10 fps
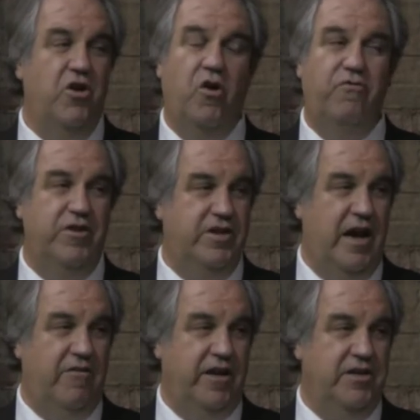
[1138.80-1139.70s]
No
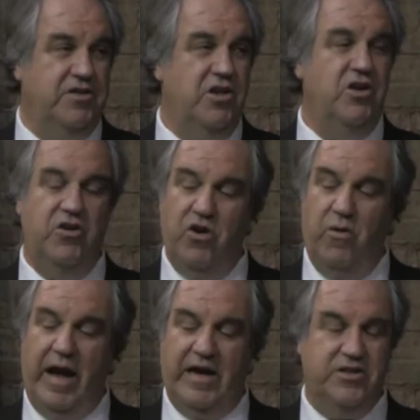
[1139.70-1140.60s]
fatalities,
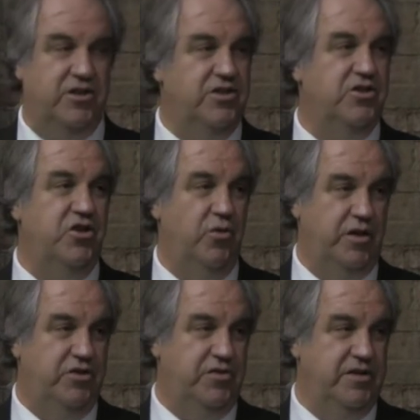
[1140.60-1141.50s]
no accidents, no
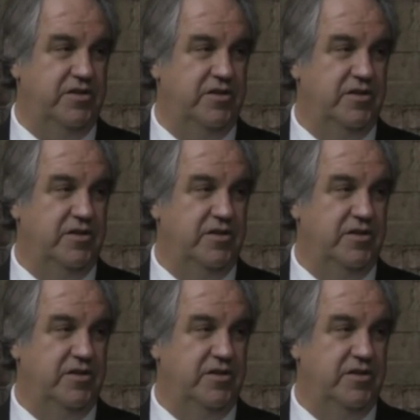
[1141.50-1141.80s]
injuries.